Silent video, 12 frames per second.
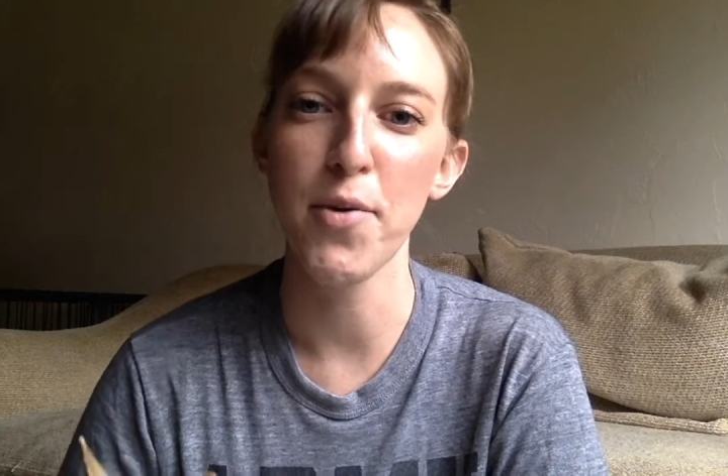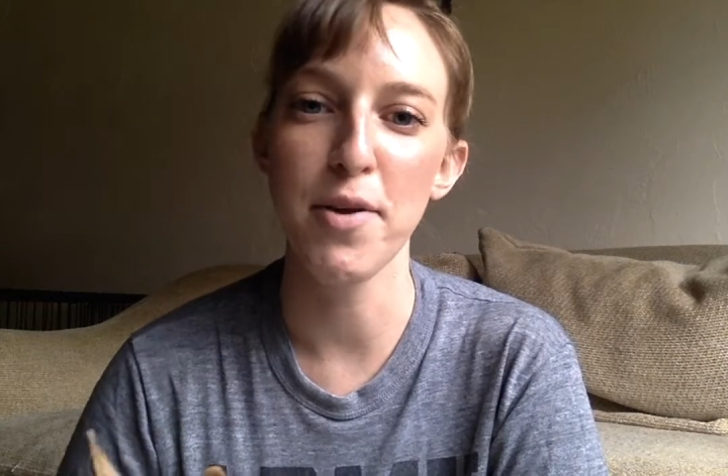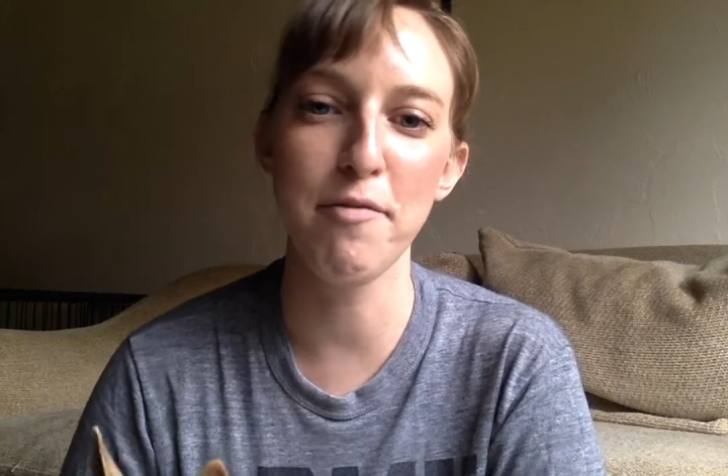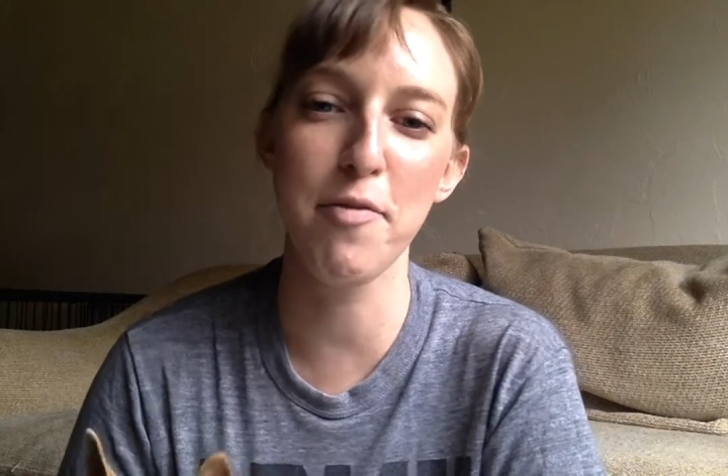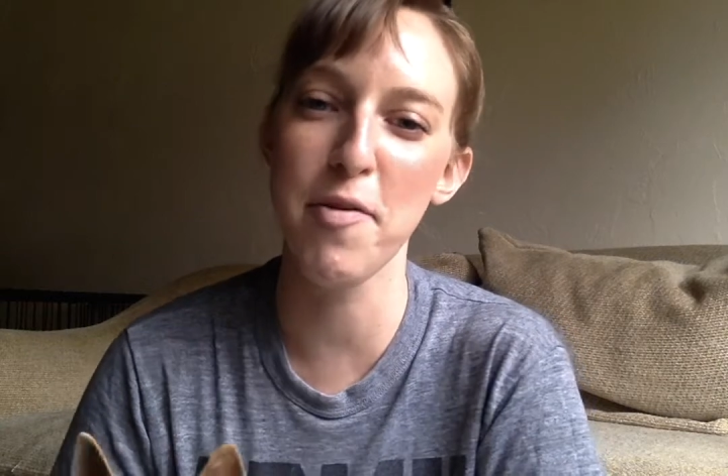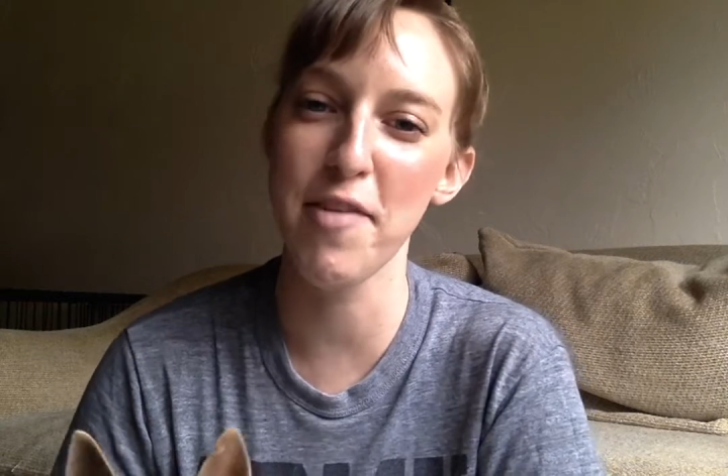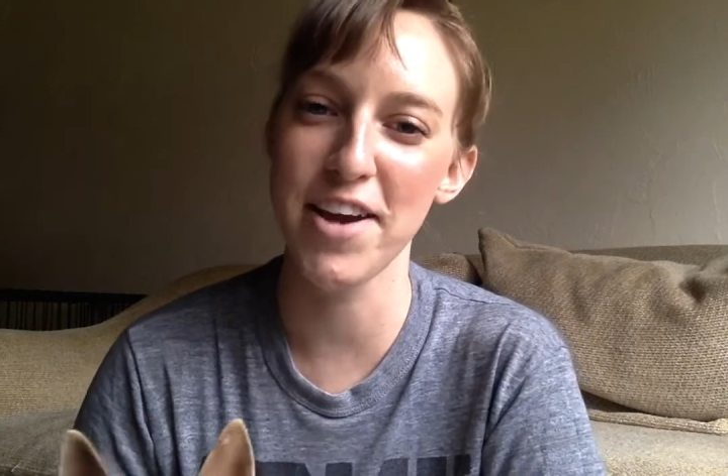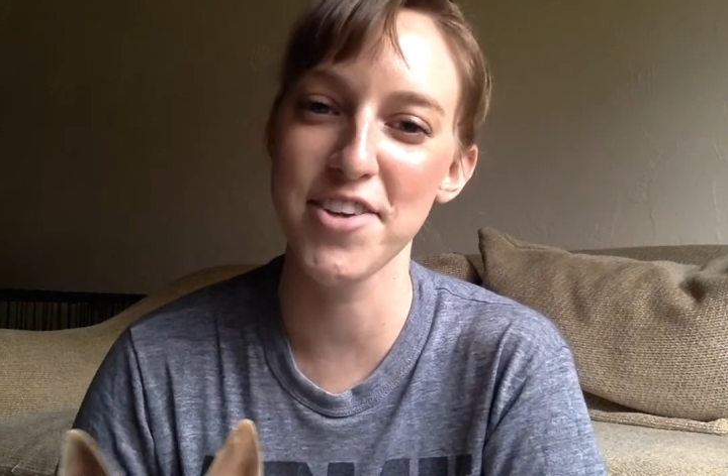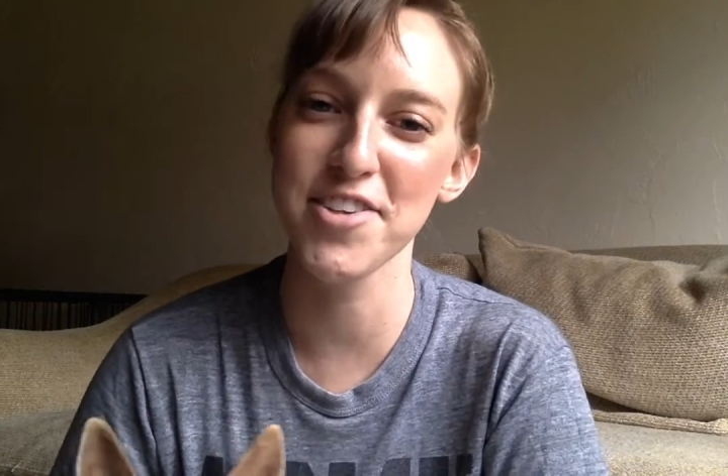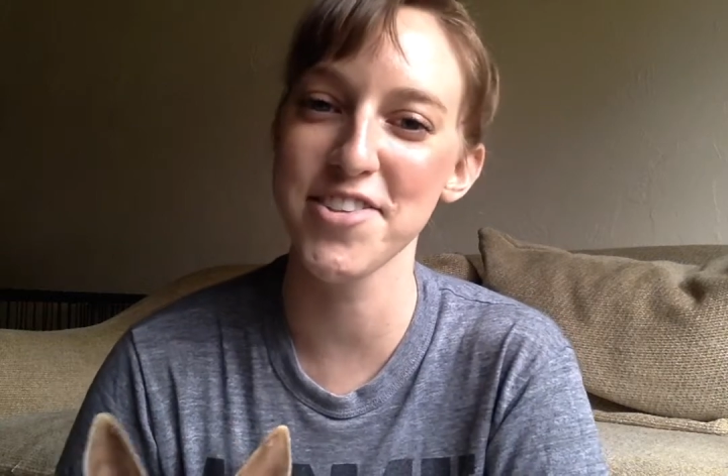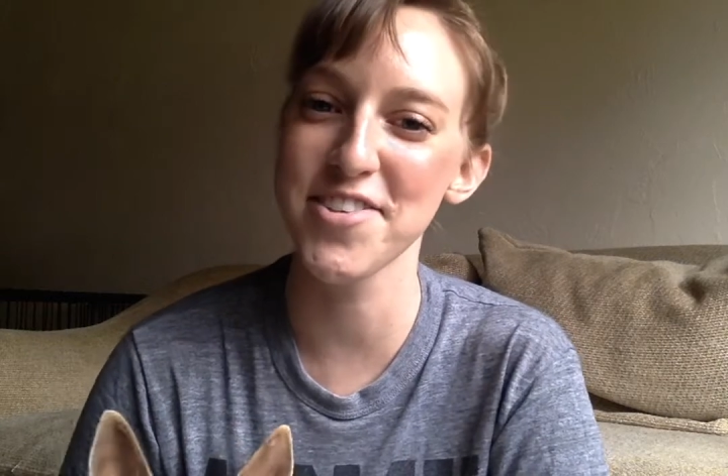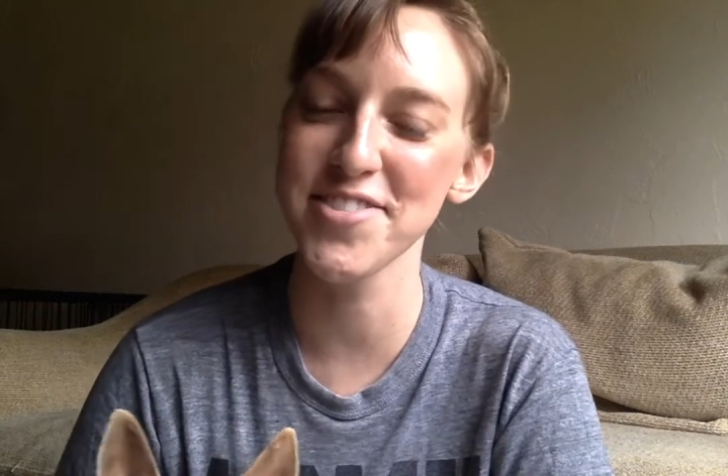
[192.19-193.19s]

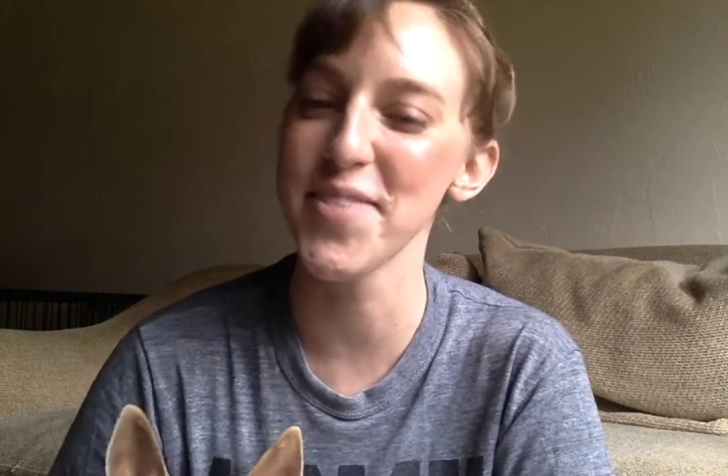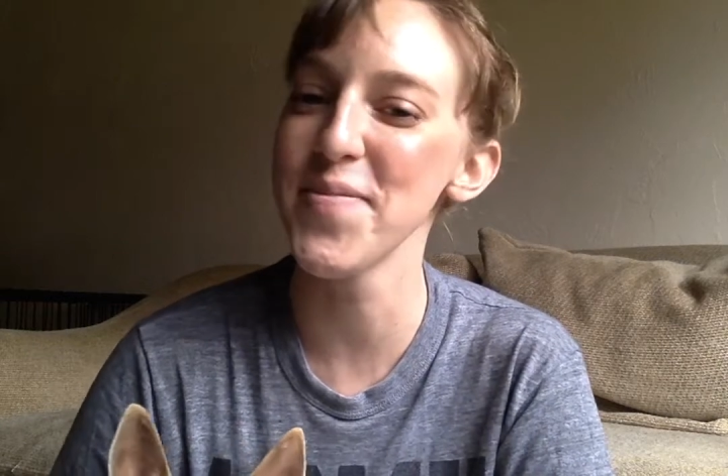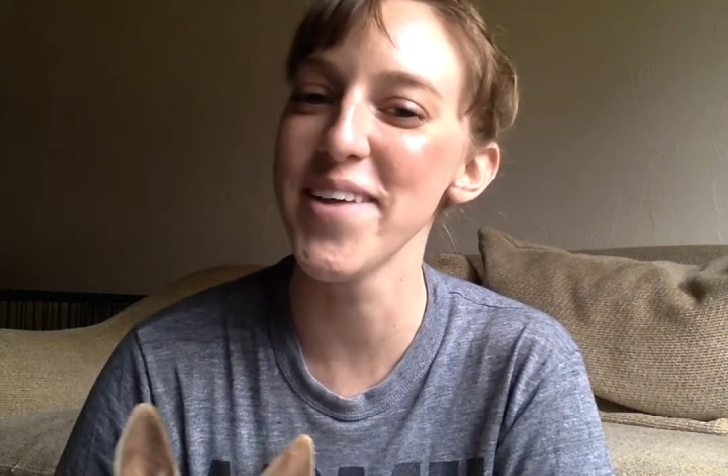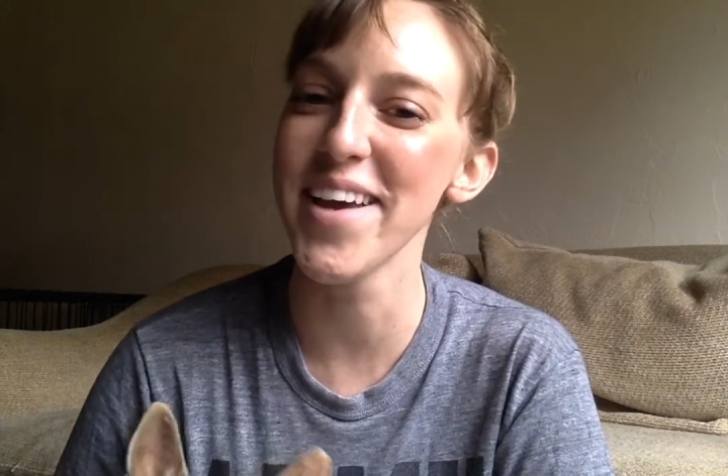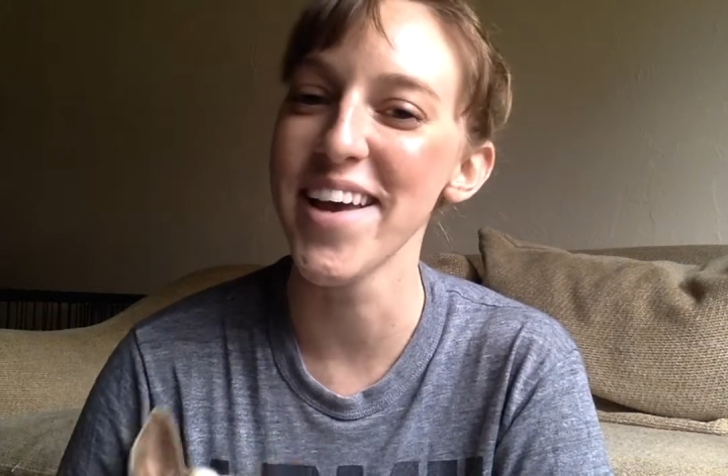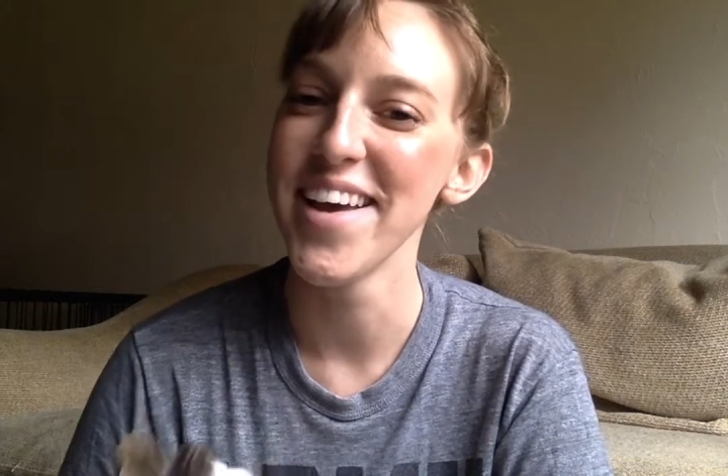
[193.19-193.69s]
imperfections or something.